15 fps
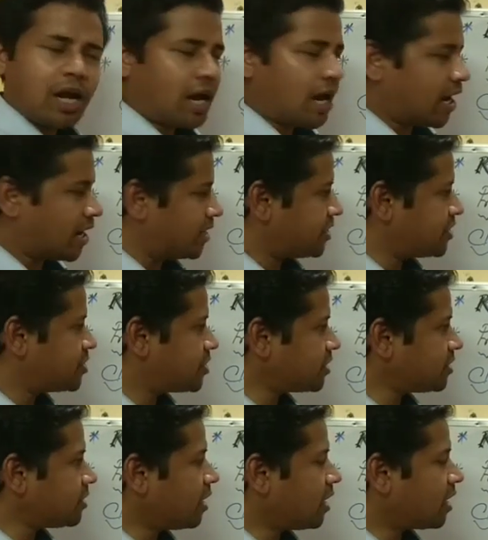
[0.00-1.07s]

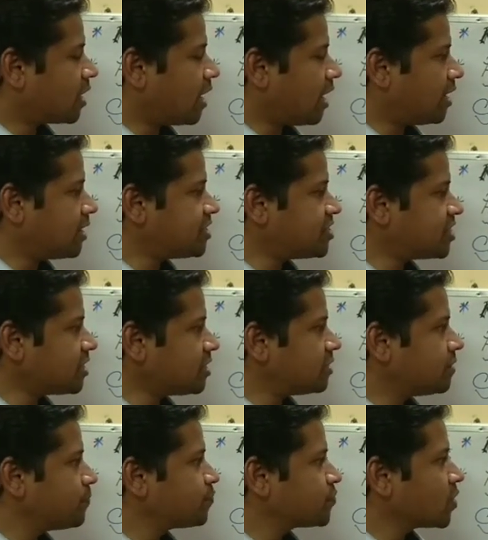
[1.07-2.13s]
addition,
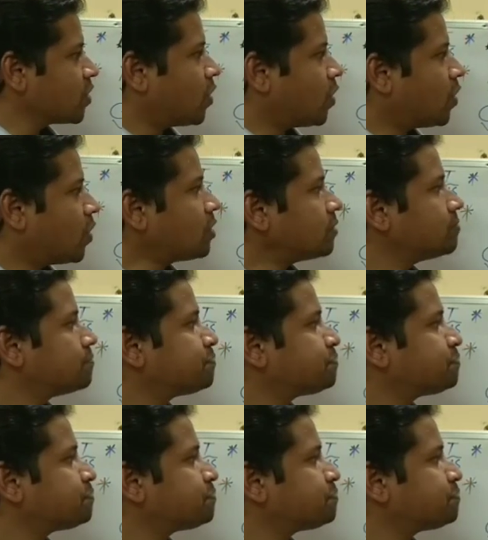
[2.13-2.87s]
or